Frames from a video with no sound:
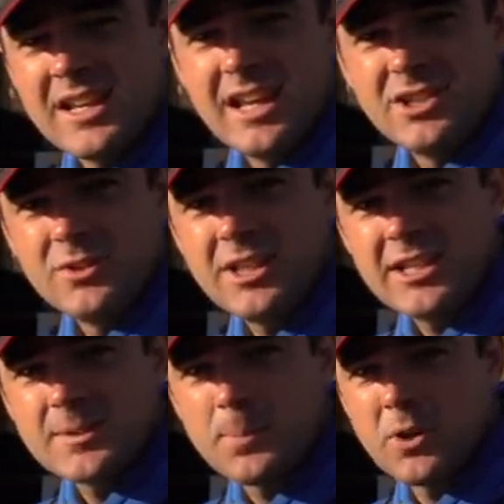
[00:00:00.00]
is you
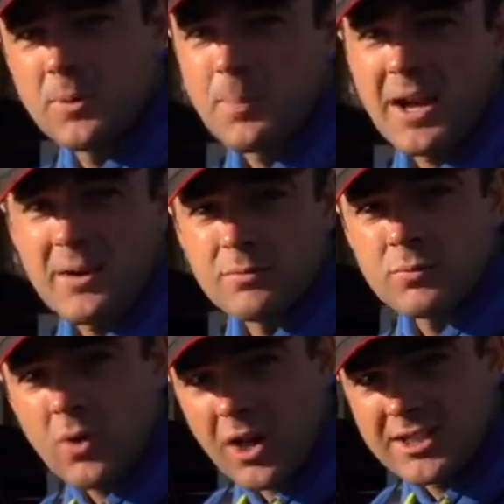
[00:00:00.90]
need to put the bait
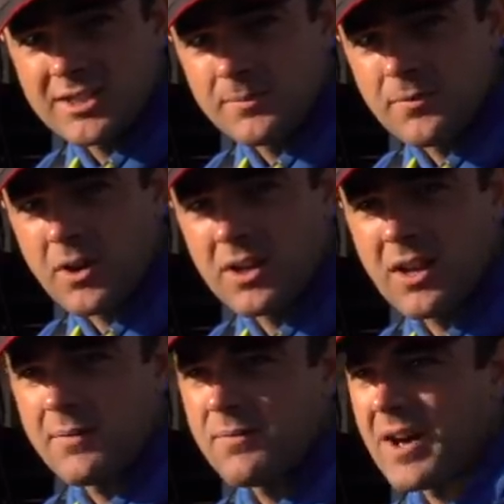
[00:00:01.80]
right in front of
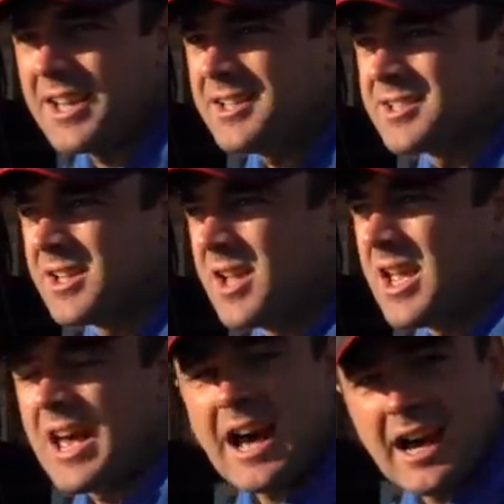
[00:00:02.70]
their face
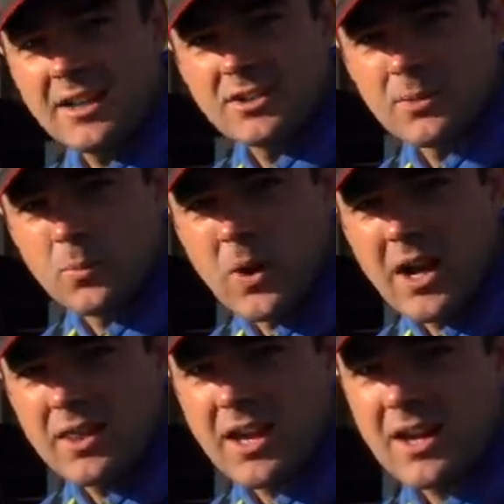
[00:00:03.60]
and
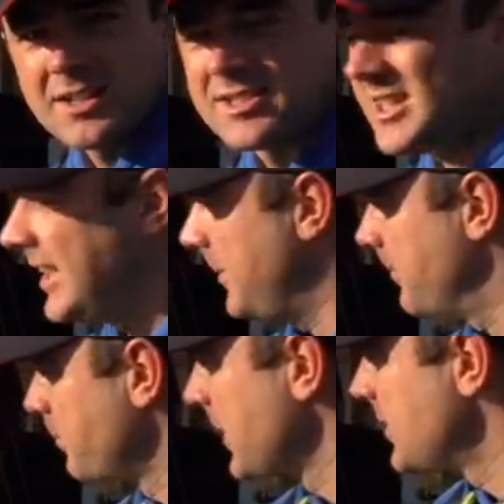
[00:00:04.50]
where they are sitting.
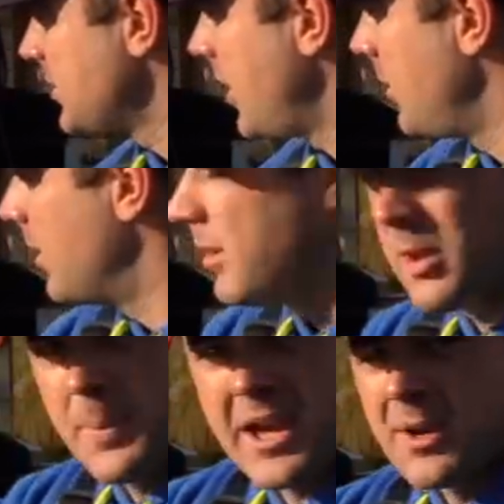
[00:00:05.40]
So
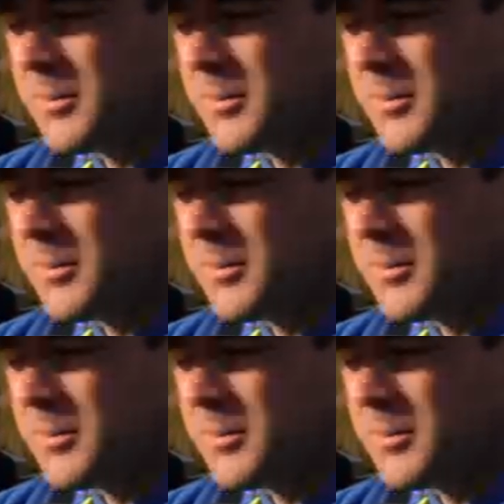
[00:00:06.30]
the peg